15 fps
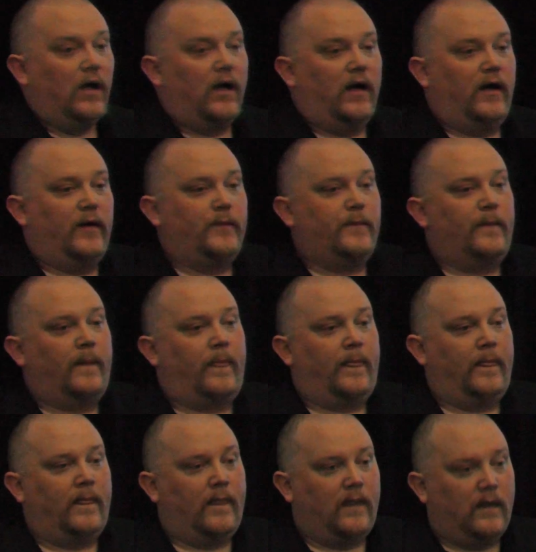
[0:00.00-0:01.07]

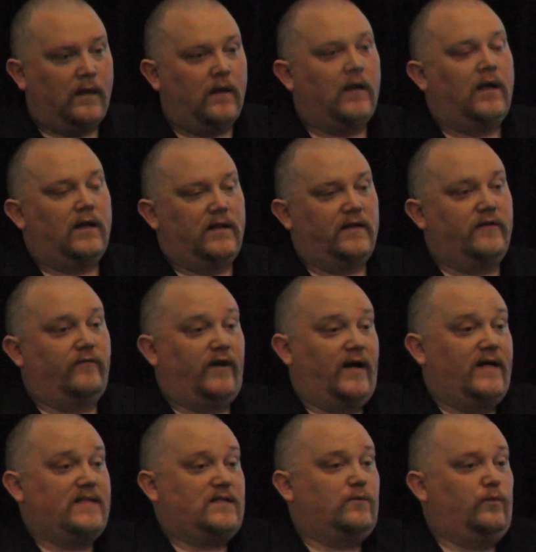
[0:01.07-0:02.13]
The
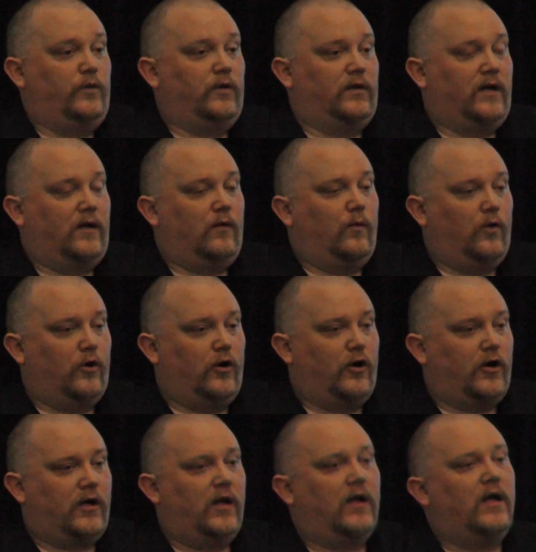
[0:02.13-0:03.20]
device will not
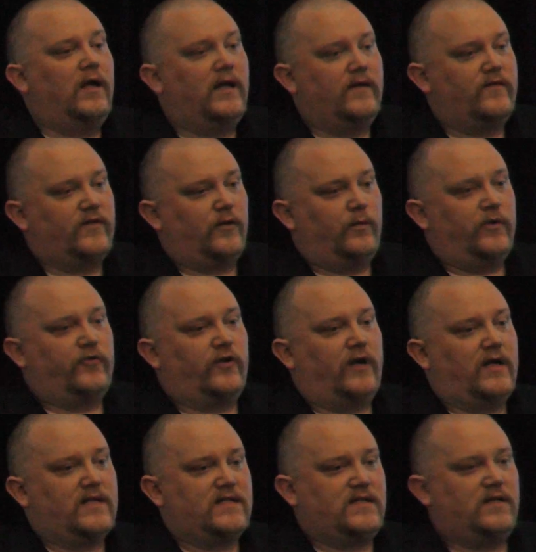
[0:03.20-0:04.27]
work if someone
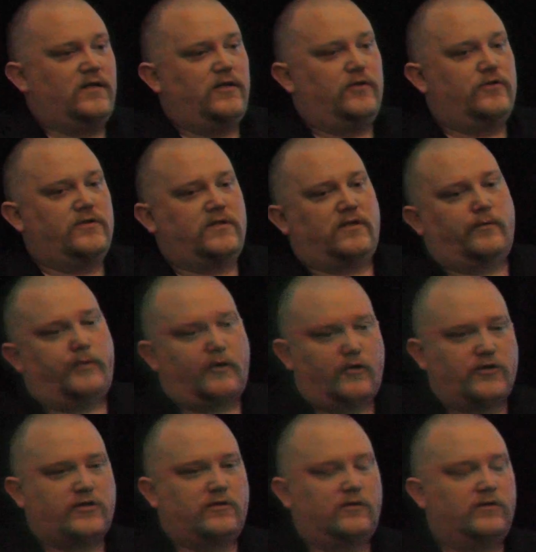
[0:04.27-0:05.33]
tries to use their
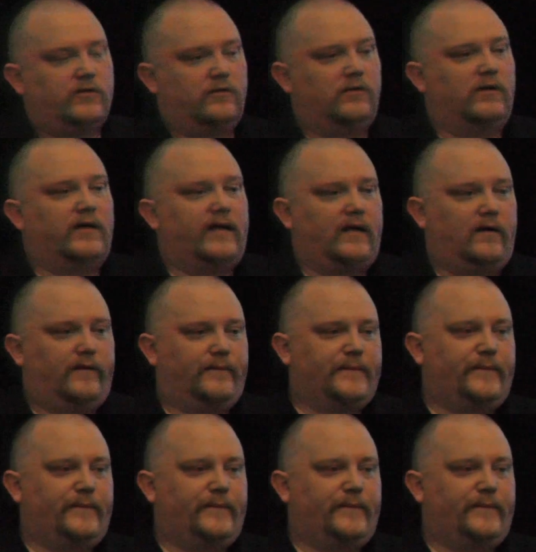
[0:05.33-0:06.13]
personal Google account.